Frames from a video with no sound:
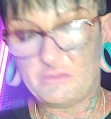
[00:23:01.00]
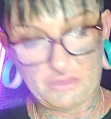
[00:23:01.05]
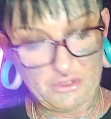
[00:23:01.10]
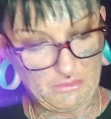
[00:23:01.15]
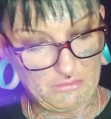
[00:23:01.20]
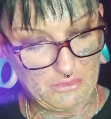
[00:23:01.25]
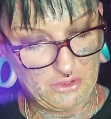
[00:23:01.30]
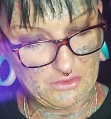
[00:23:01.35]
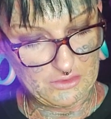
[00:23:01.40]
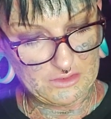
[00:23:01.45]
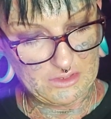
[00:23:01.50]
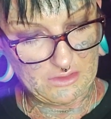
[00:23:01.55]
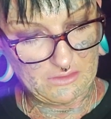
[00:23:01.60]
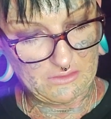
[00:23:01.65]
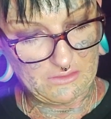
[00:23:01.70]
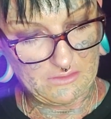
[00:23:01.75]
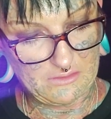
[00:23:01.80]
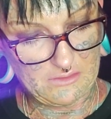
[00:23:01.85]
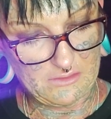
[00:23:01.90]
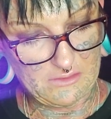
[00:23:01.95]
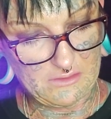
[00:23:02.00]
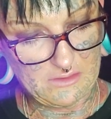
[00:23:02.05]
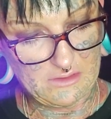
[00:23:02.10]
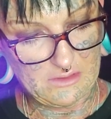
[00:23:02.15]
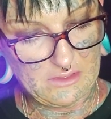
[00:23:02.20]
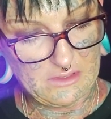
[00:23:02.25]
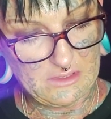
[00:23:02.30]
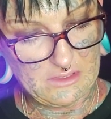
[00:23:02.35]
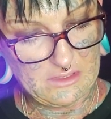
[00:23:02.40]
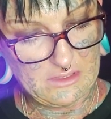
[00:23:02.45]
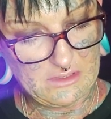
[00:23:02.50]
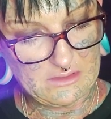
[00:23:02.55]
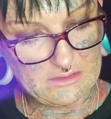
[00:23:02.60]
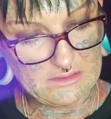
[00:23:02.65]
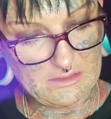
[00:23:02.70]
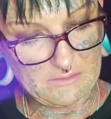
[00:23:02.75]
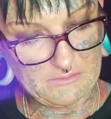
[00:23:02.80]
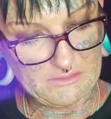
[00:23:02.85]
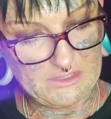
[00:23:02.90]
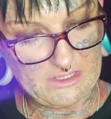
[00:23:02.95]
put music on.
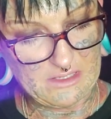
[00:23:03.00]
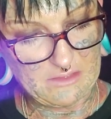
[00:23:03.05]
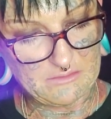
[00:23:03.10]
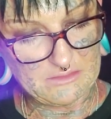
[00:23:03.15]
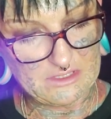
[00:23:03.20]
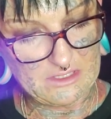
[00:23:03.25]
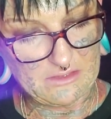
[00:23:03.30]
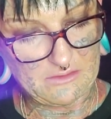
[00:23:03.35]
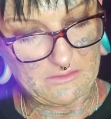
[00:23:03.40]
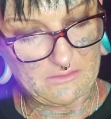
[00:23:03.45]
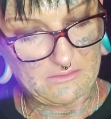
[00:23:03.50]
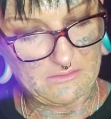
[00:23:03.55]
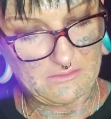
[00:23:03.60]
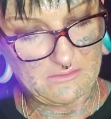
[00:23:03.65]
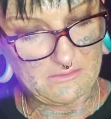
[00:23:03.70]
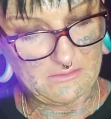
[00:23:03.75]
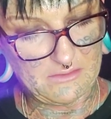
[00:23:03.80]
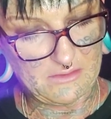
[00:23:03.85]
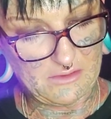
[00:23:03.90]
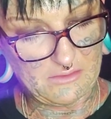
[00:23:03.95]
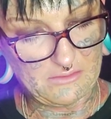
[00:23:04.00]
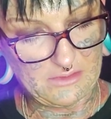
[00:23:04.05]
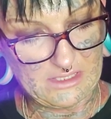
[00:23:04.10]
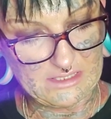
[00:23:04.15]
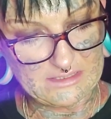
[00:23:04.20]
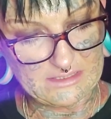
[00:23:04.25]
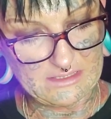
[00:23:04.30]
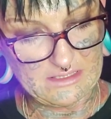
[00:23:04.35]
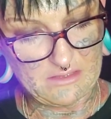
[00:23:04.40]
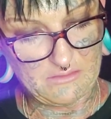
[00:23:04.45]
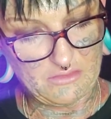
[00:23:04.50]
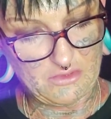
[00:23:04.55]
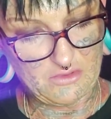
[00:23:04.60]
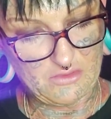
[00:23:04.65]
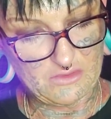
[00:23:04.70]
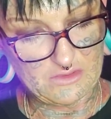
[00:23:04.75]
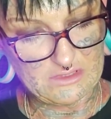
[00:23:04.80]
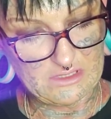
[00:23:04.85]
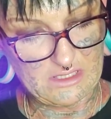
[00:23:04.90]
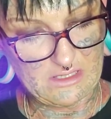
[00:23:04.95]
Sometimes I'll listen to
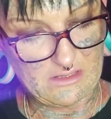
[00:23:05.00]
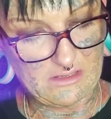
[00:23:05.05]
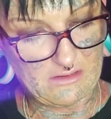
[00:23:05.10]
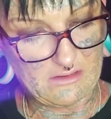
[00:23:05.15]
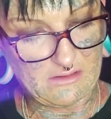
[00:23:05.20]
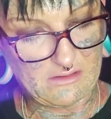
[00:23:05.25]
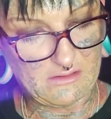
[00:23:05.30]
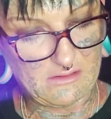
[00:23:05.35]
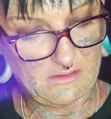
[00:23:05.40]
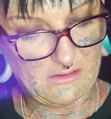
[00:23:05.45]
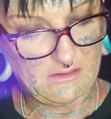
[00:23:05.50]
music, or